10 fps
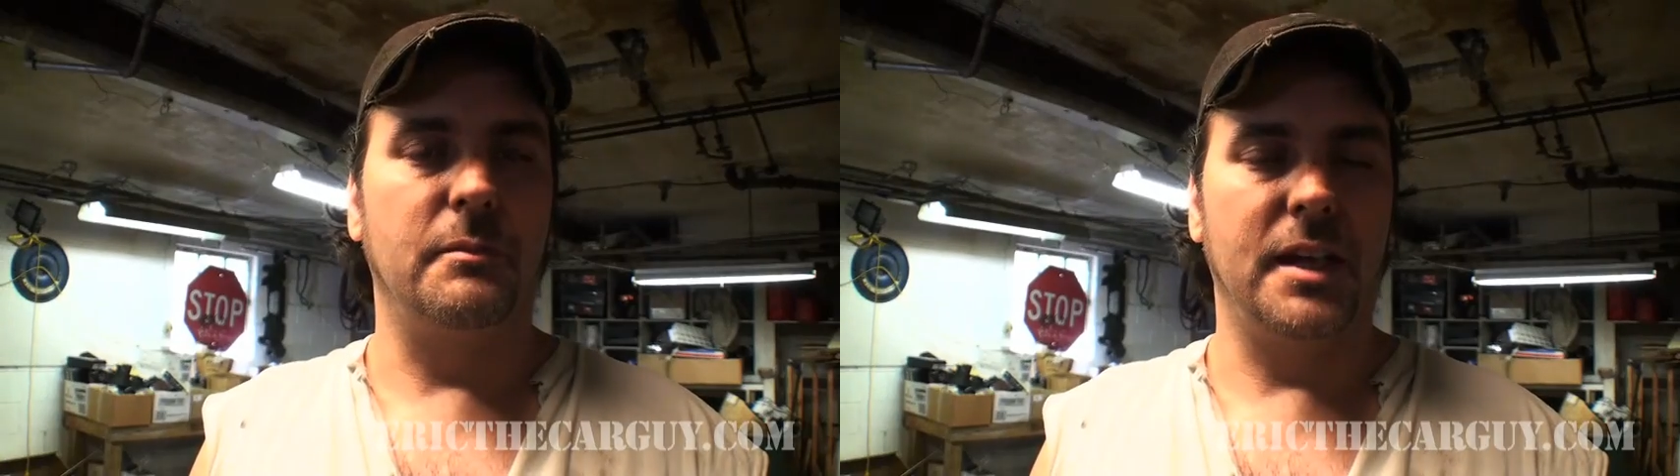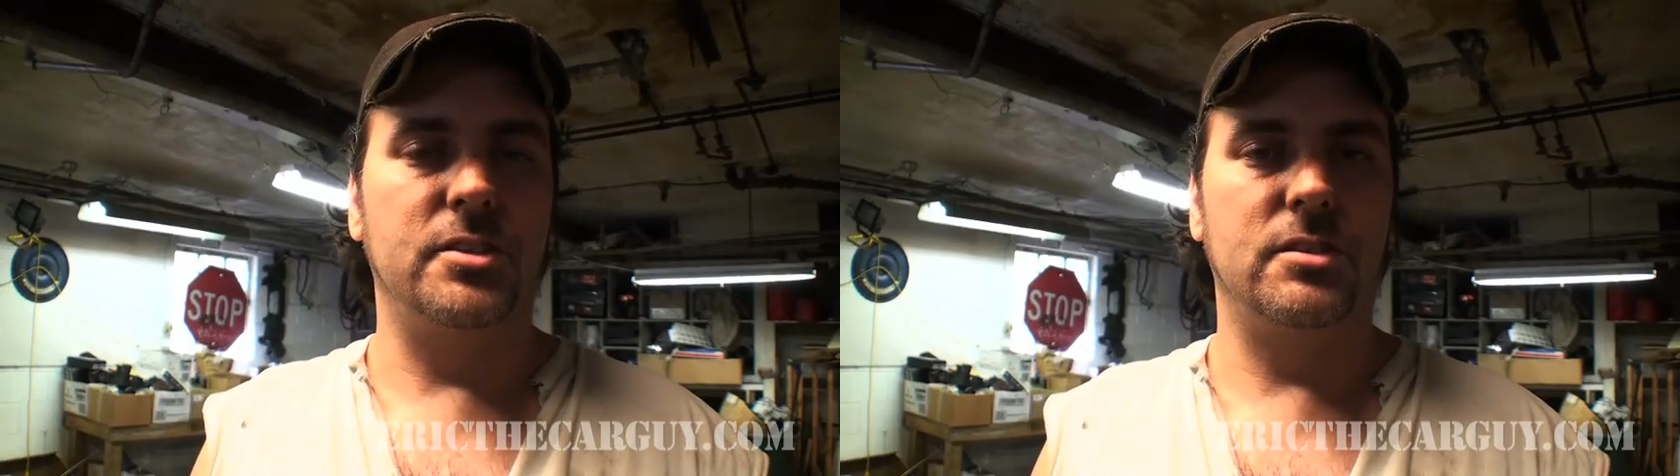
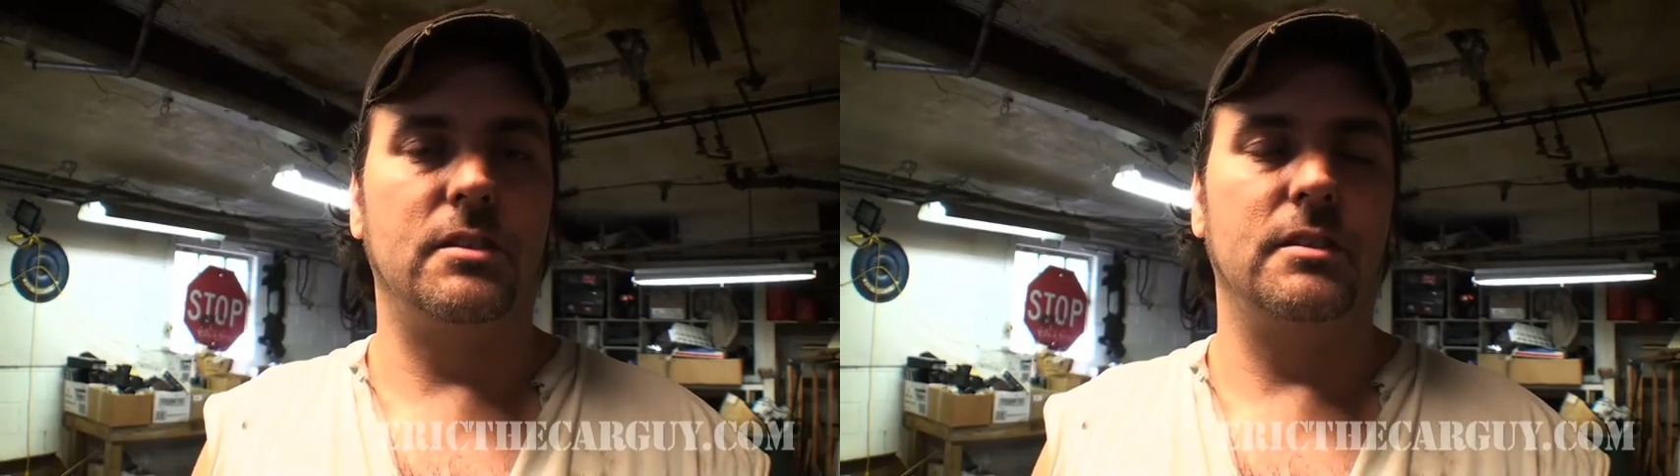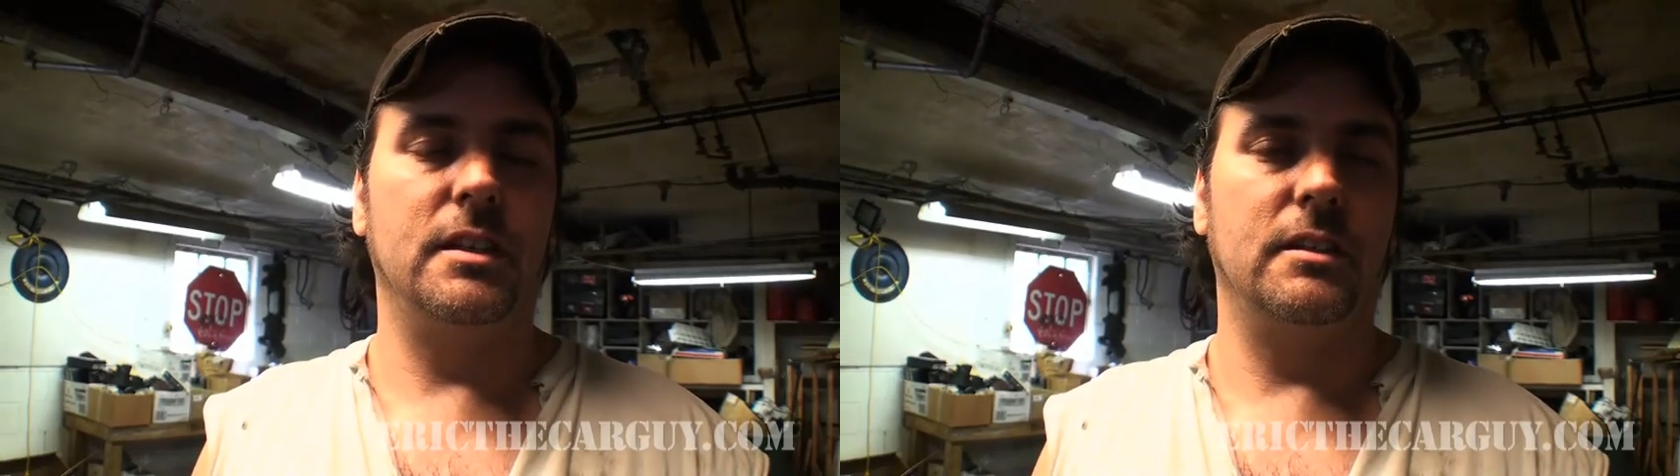make
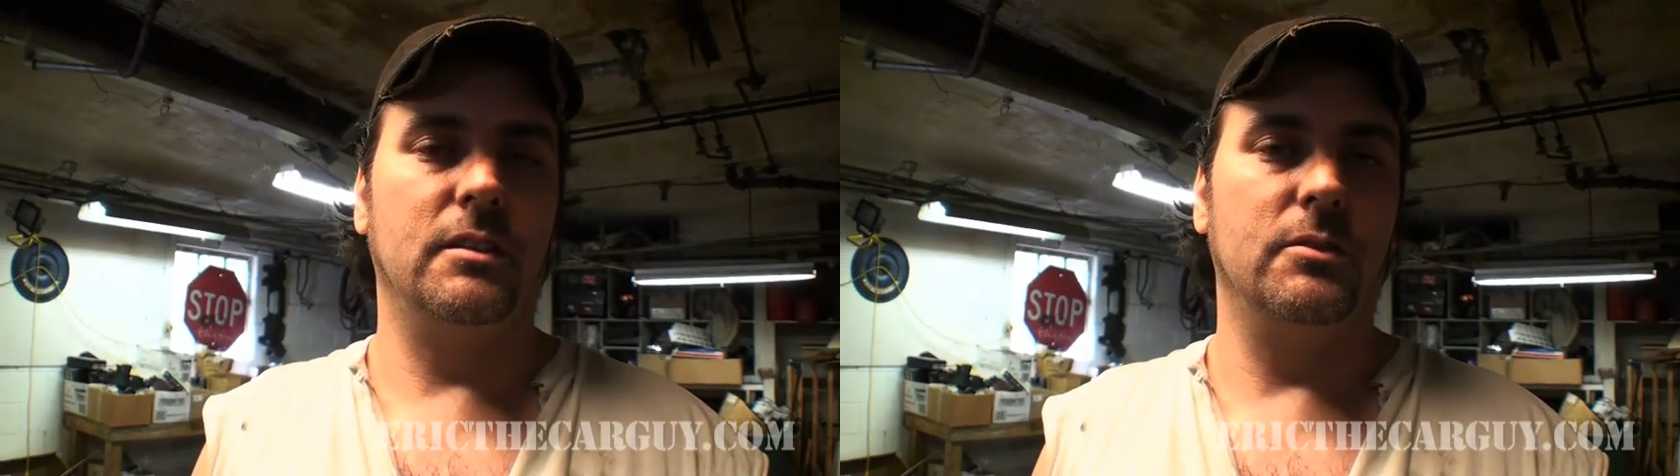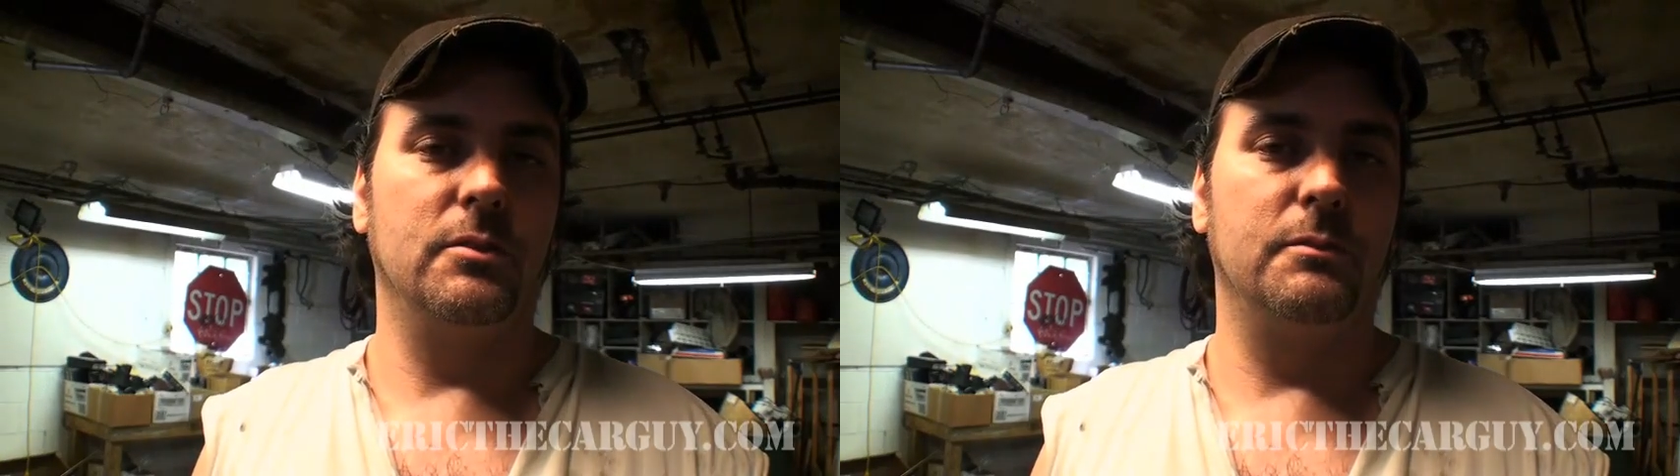sure that
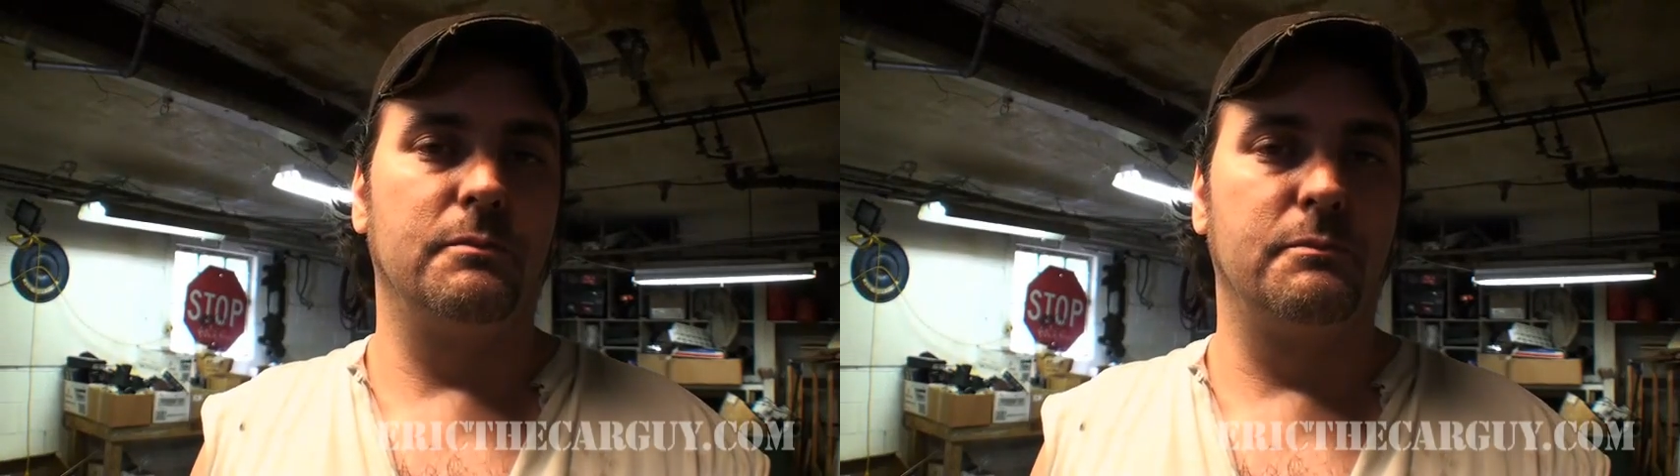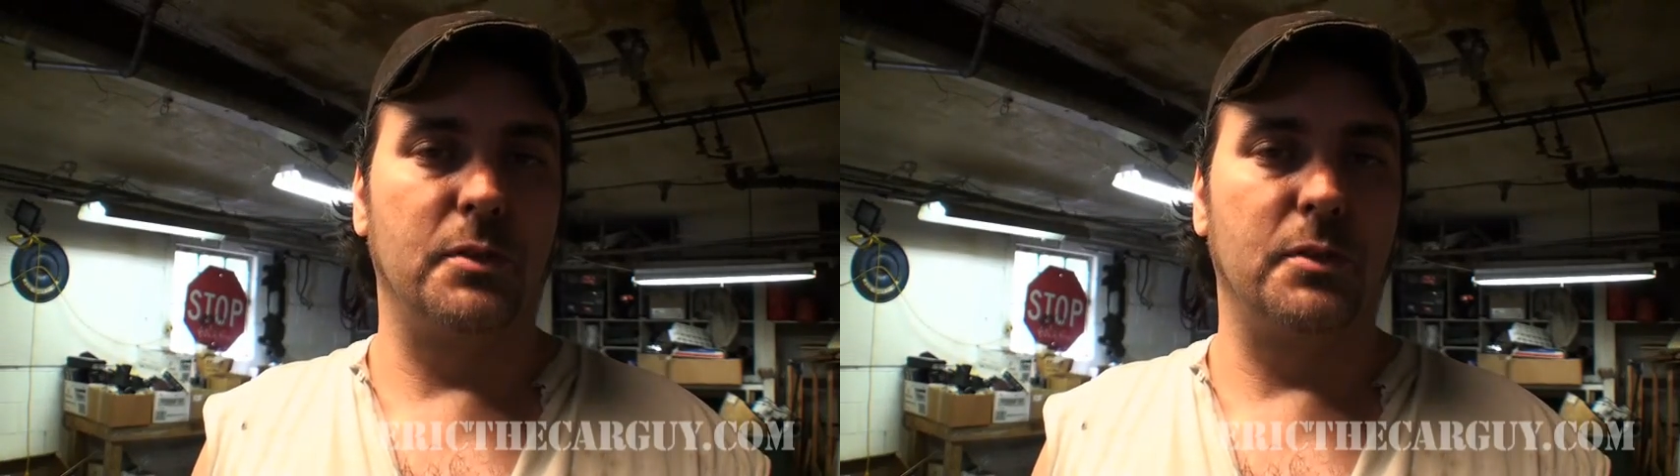you